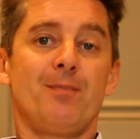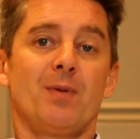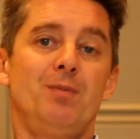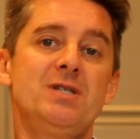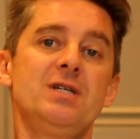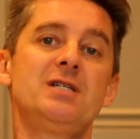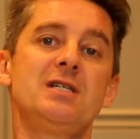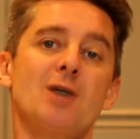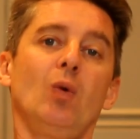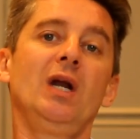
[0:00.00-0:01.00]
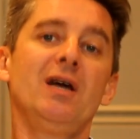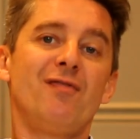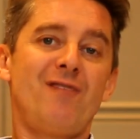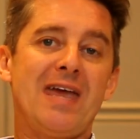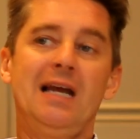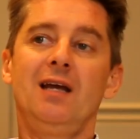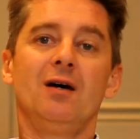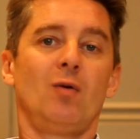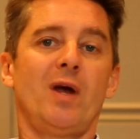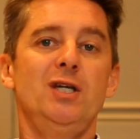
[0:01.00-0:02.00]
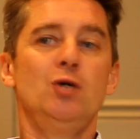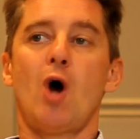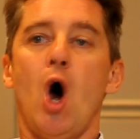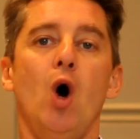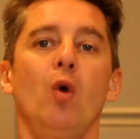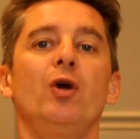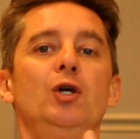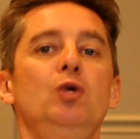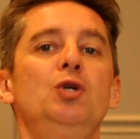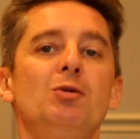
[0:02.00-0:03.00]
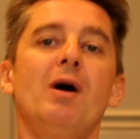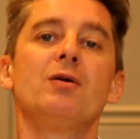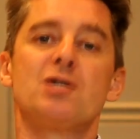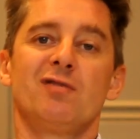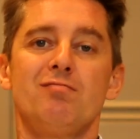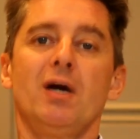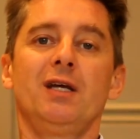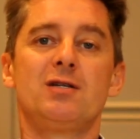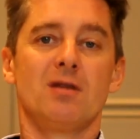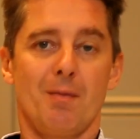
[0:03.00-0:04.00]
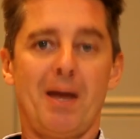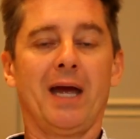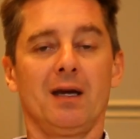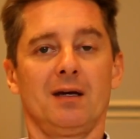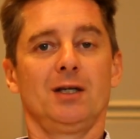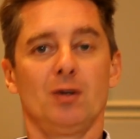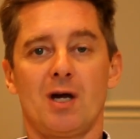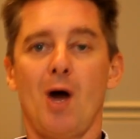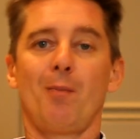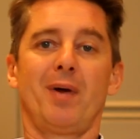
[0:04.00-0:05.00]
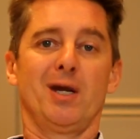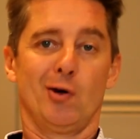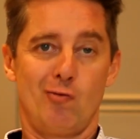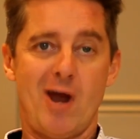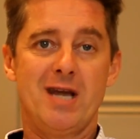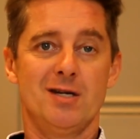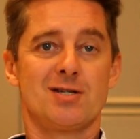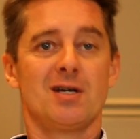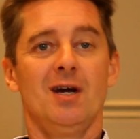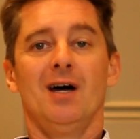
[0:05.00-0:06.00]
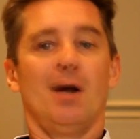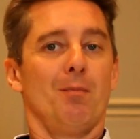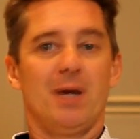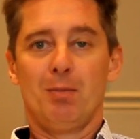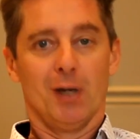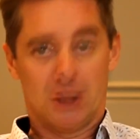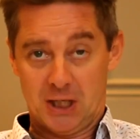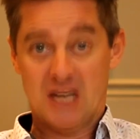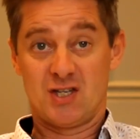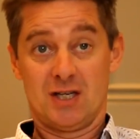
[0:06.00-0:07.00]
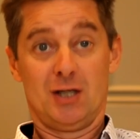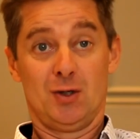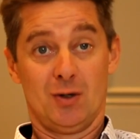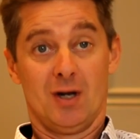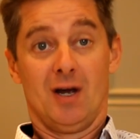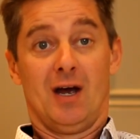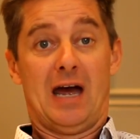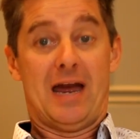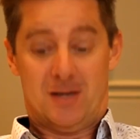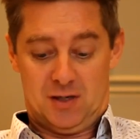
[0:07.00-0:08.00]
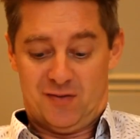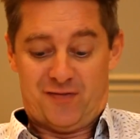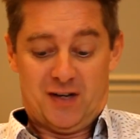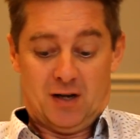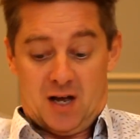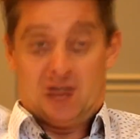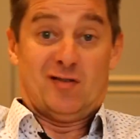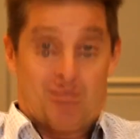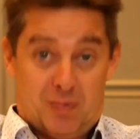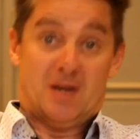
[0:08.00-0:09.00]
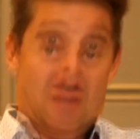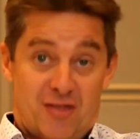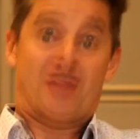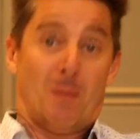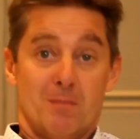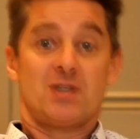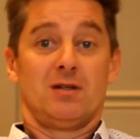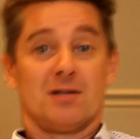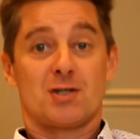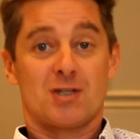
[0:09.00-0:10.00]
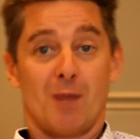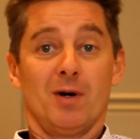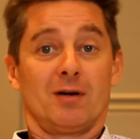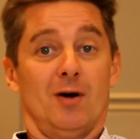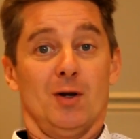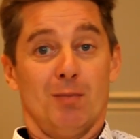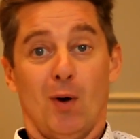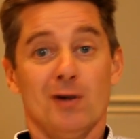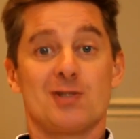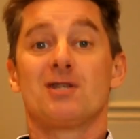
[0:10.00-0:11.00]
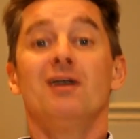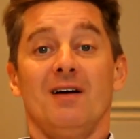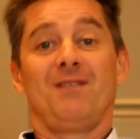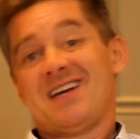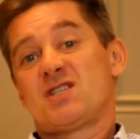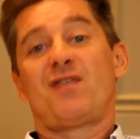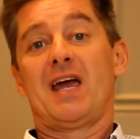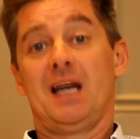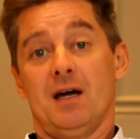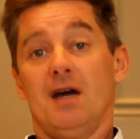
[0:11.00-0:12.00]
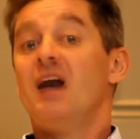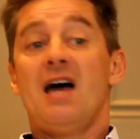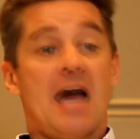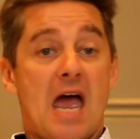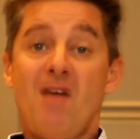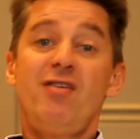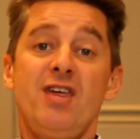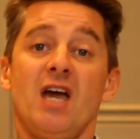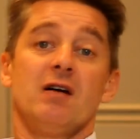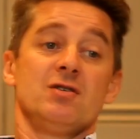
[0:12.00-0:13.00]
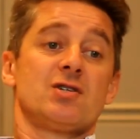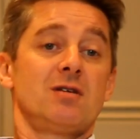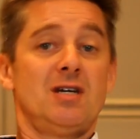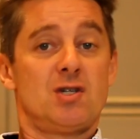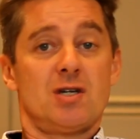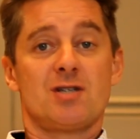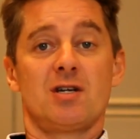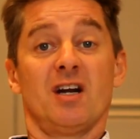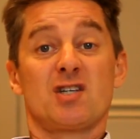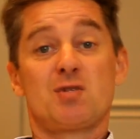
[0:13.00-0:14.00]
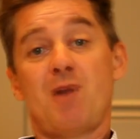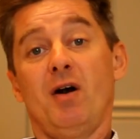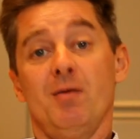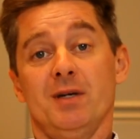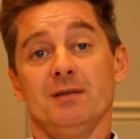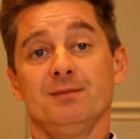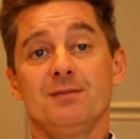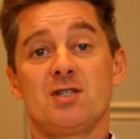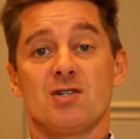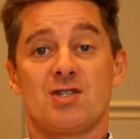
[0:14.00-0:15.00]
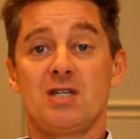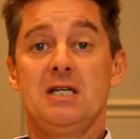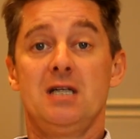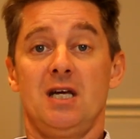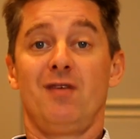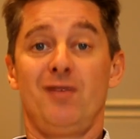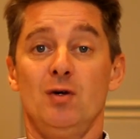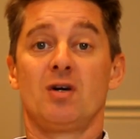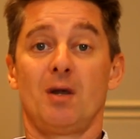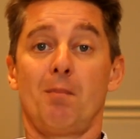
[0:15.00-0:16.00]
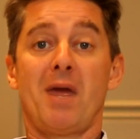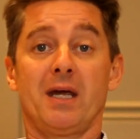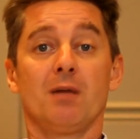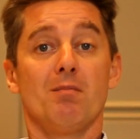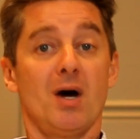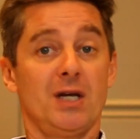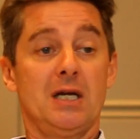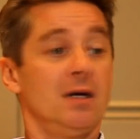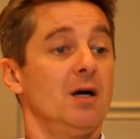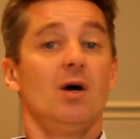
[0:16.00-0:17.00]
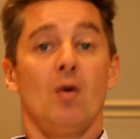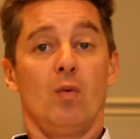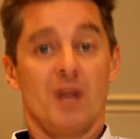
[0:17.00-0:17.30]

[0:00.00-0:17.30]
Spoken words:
Business is only a failure when you owe huge amounts of money to the bank and you can't pay your rent and people are chasing you and you feel like you've been thumped in the stomach or the balls. That's failure. Everything else is just an experiment to see if you can make money with a